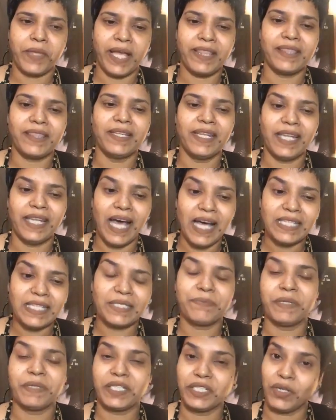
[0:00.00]
And the
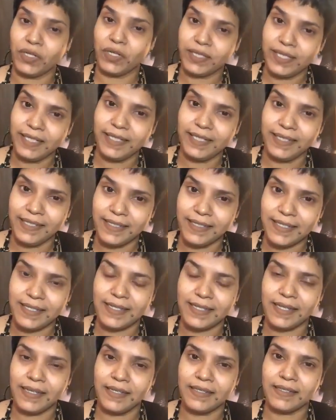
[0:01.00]
last but not the least